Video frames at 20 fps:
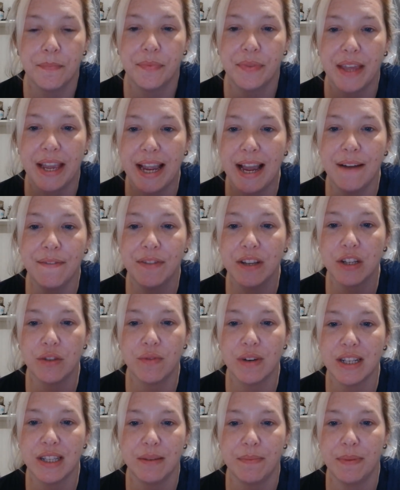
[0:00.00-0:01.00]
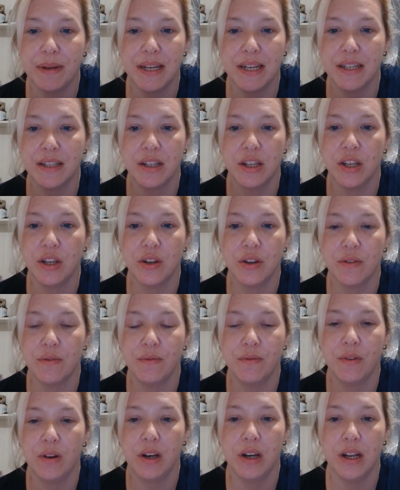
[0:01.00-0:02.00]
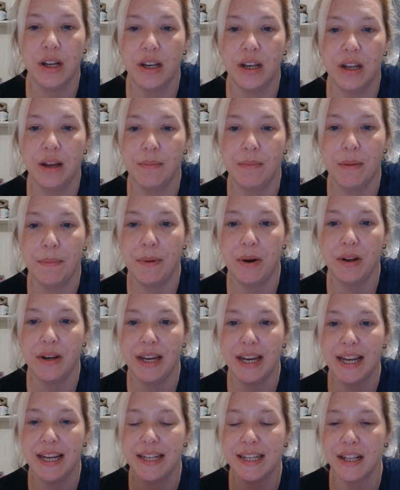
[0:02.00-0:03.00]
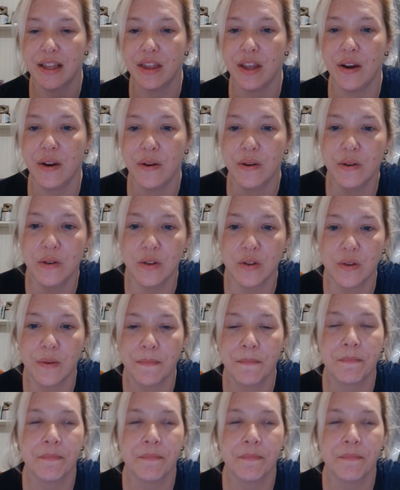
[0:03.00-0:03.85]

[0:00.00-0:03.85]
have these recipes that you can follow, and like my partner, he did those.